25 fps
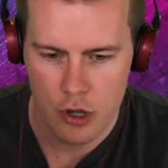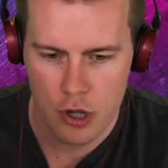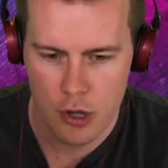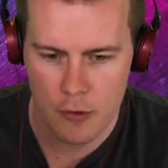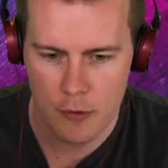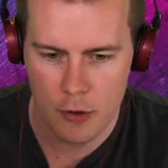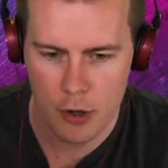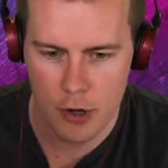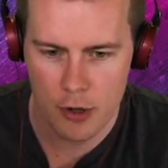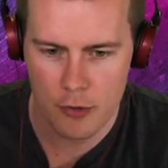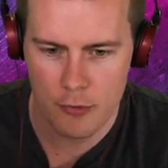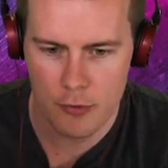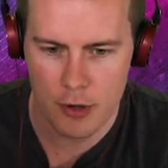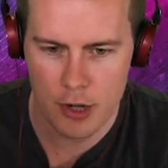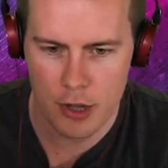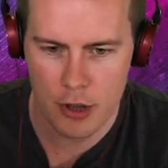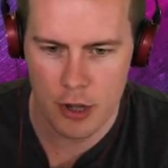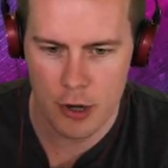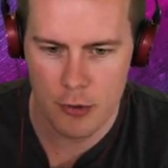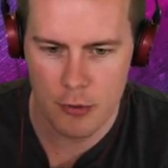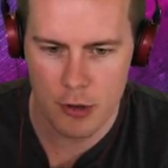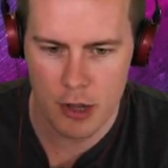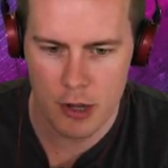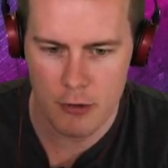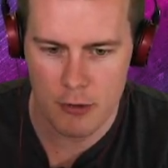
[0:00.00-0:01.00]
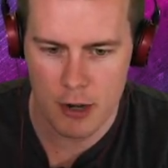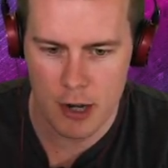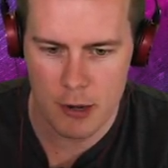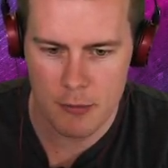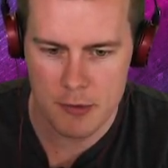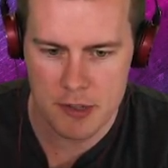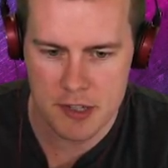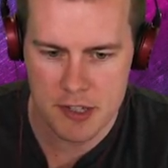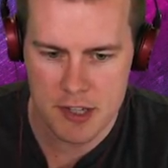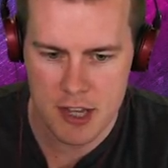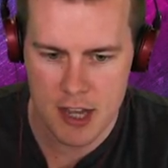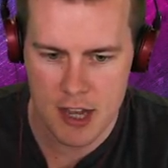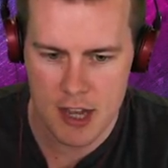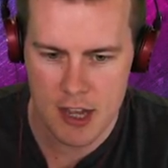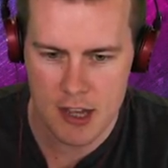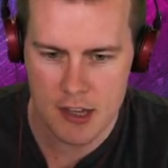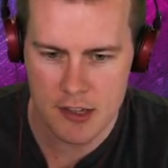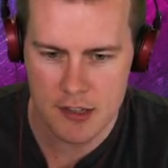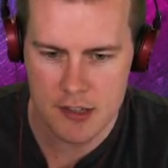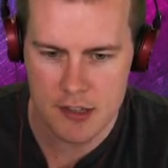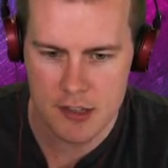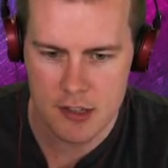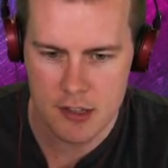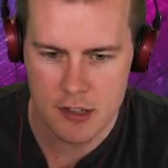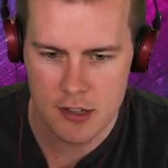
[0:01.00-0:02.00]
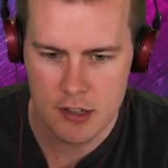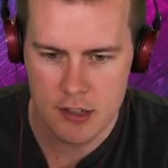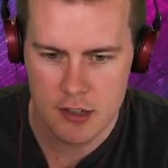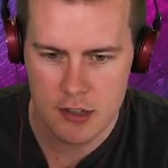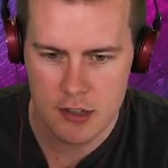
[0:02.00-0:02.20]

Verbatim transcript: Come on, reload while I run up the stairs.